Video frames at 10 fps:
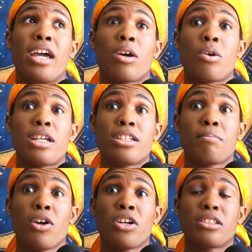in quotation
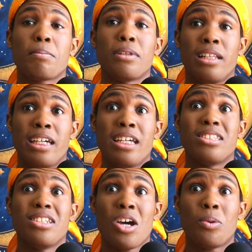marks,
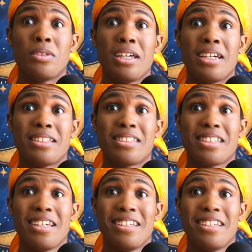please note this,